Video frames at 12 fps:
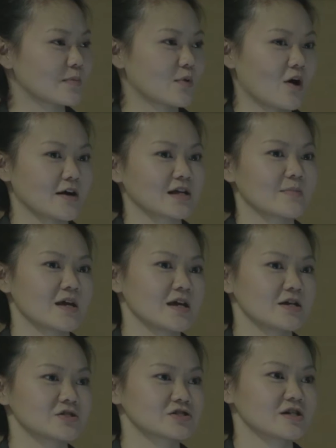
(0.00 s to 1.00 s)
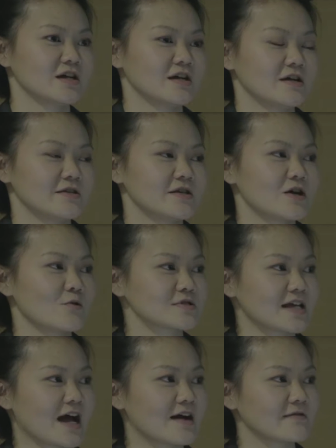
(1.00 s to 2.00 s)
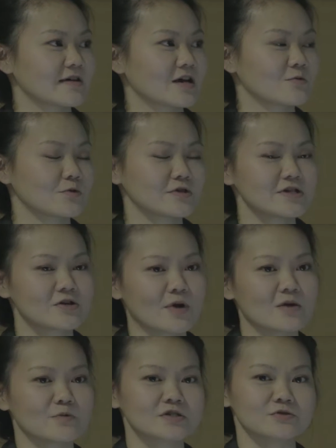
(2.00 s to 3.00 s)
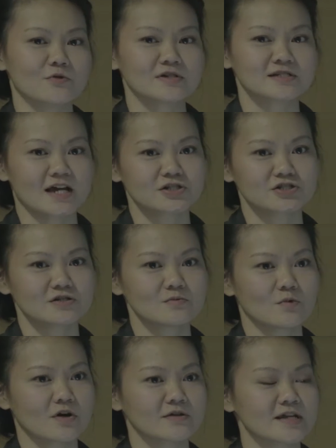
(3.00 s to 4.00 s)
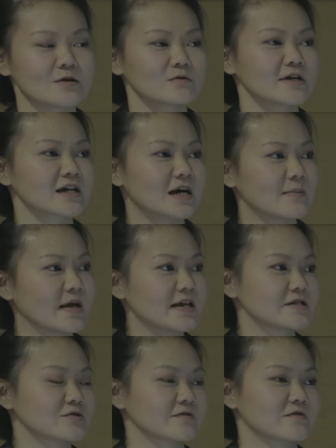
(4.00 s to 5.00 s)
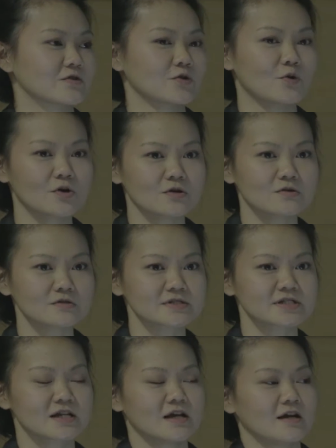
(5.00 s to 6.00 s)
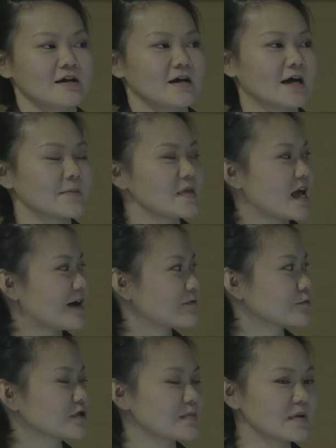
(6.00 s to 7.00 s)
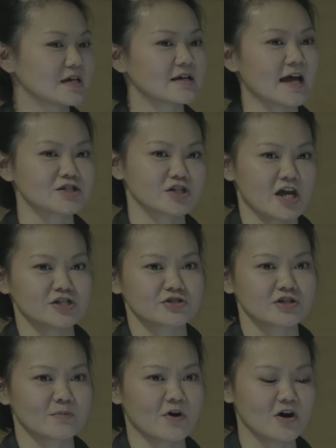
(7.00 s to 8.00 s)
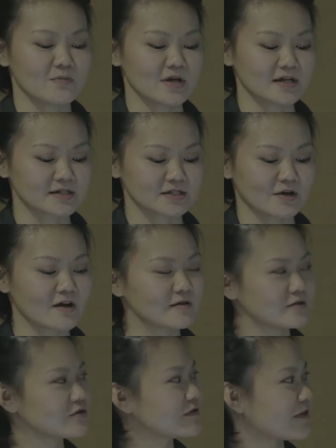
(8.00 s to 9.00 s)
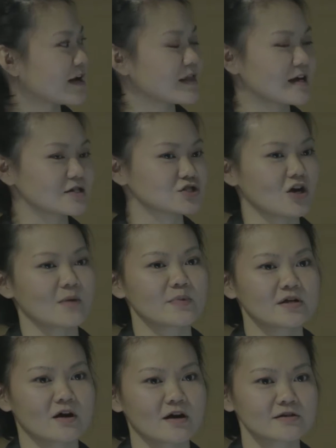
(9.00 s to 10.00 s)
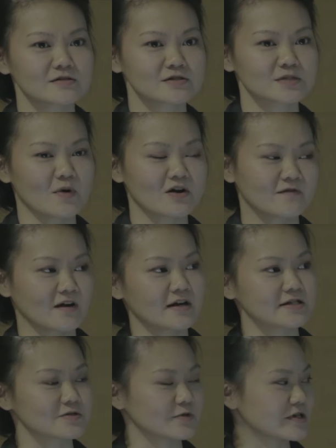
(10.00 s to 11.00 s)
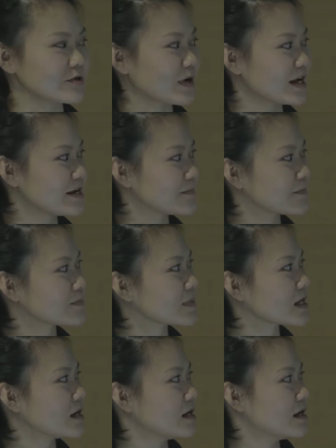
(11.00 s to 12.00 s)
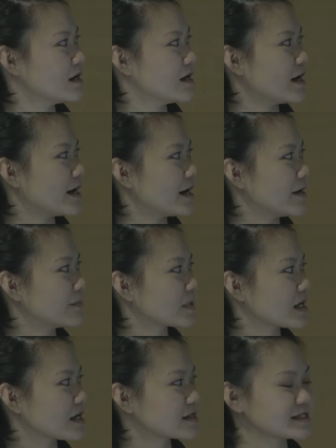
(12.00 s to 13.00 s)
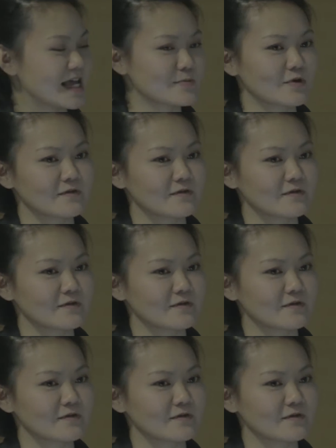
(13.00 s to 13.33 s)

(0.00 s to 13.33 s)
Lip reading: on their site, because anytime you go to a product page, they always have like a really great resource section where they will link up any sort of tutorials. They have a really big education department, so I do find that shopping on SparkFind is really great.